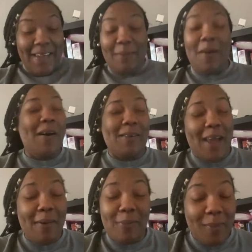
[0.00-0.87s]
We don't
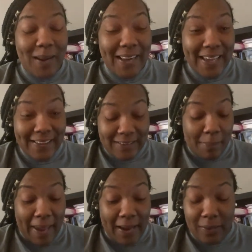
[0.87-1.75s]
never want to hear
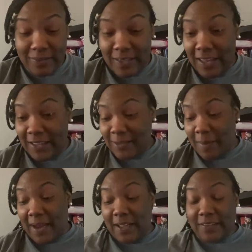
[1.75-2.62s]
somebody gonna tell us
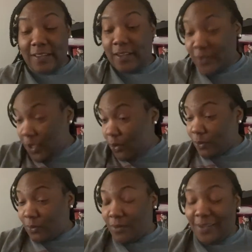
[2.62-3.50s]
about ourselves. Who?